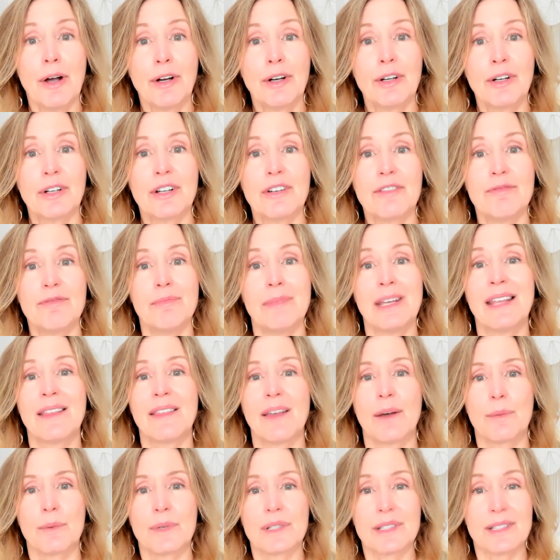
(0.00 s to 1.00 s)
part of me
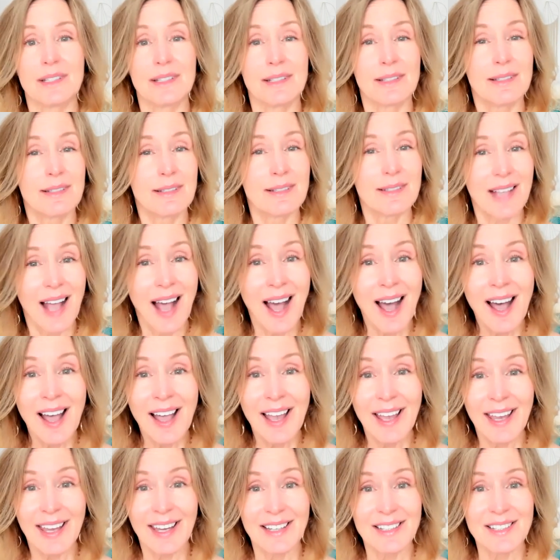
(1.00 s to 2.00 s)
that was
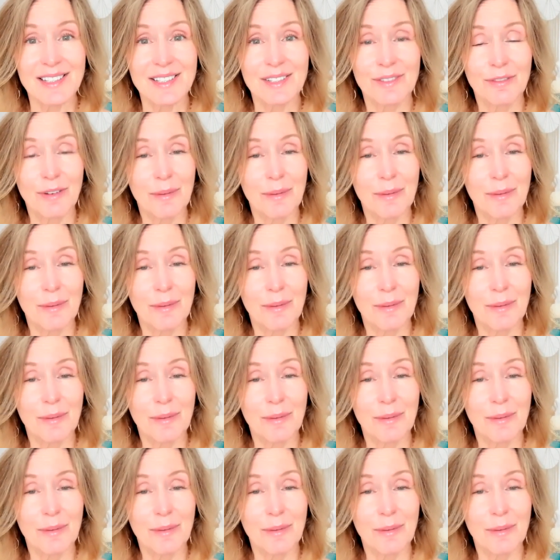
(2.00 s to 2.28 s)
assigned